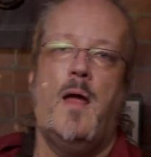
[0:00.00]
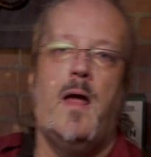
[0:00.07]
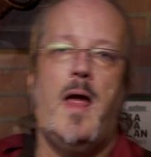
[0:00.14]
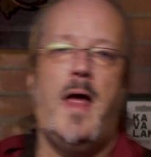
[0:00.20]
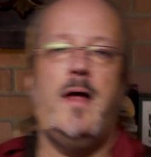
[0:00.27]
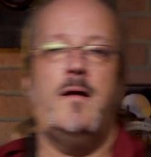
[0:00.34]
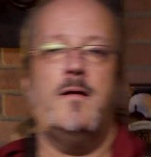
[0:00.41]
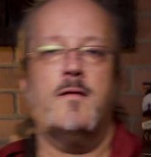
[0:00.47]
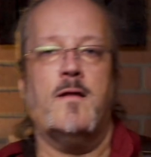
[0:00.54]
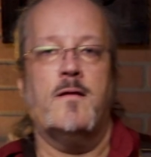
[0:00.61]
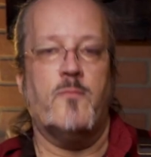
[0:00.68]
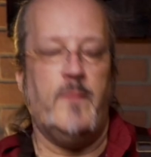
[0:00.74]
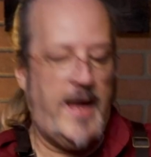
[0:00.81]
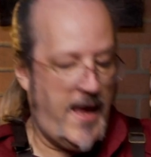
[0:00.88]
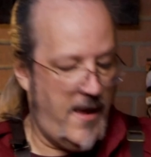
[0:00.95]
And since
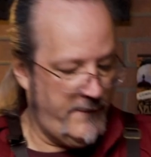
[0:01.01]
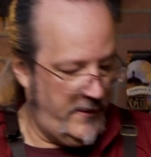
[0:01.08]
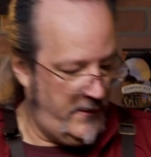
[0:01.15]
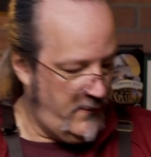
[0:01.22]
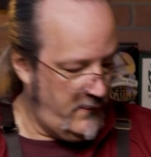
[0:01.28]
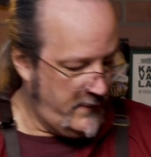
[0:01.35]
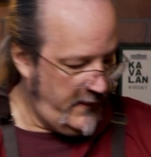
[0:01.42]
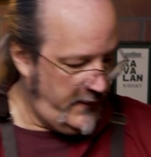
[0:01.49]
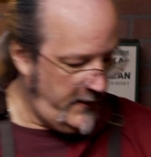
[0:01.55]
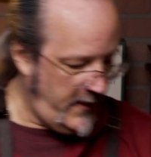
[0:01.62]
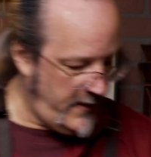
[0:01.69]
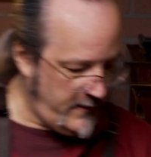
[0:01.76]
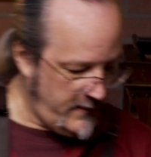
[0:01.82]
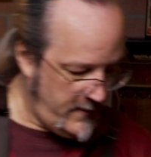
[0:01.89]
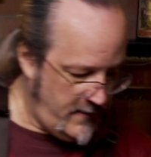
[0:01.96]
we haven't used it
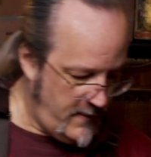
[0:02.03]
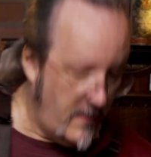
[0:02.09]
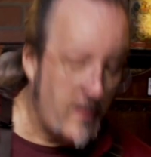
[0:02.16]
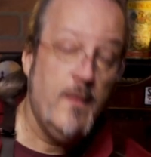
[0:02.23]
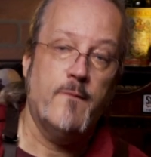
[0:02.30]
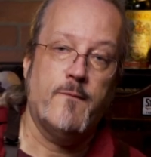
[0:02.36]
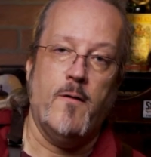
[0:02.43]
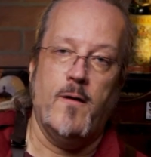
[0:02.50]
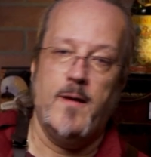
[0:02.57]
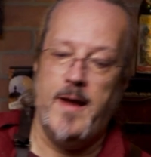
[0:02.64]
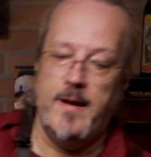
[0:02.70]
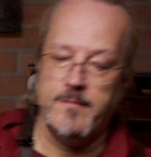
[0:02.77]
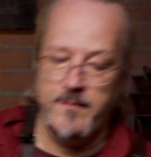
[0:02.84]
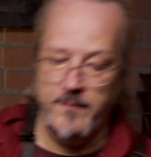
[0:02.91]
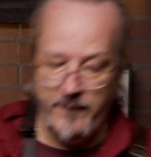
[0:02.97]
yet, for our
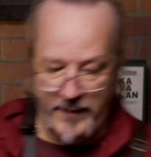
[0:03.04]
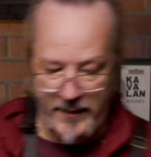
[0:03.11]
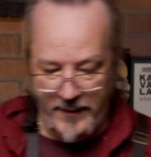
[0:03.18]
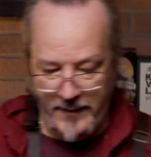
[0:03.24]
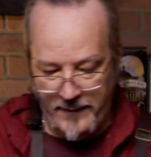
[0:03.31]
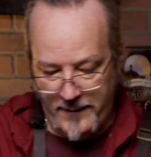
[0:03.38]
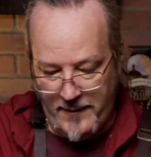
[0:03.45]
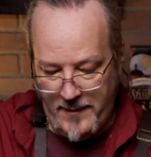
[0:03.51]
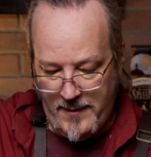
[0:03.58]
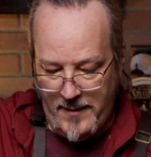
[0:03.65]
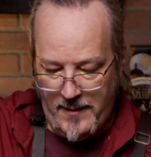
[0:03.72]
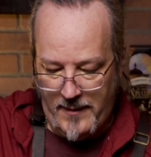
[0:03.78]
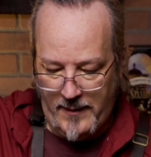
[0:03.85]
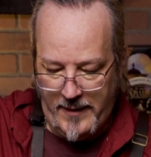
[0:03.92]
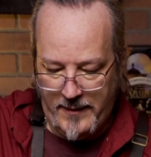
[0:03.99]
last ingredient,
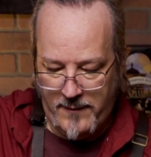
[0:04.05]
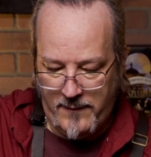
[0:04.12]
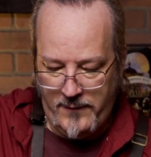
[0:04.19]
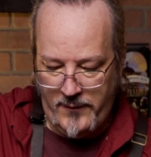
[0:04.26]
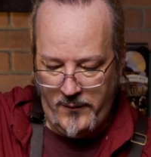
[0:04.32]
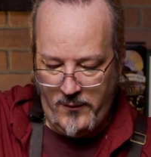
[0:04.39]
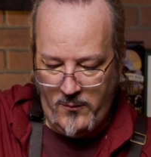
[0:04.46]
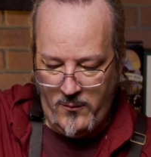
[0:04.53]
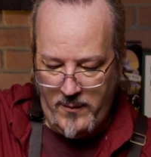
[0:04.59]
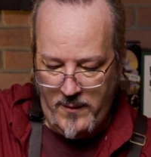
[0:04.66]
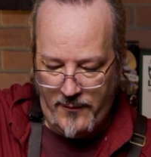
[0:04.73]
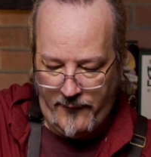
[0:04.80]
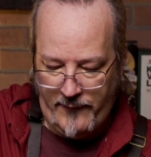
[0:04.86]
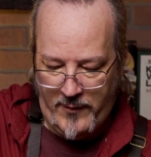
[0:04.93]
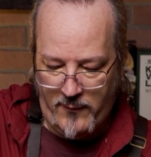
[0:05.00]
let's do
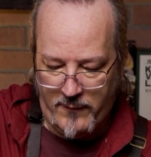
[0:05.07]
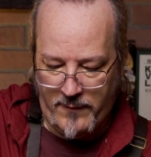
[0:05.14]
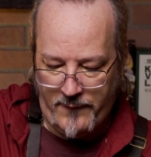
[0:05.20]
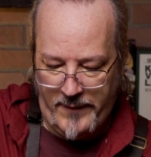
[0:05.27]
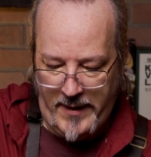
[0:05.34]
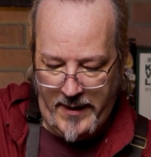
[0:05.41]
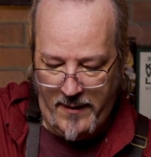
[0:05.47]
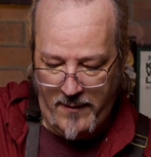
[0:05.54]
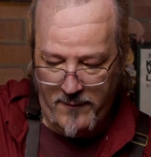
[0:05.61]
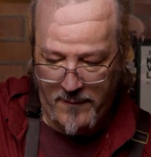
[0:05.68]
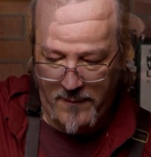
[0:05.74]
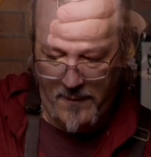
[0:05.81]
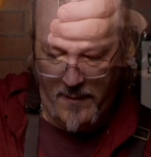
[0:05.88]
3/4 of an ounce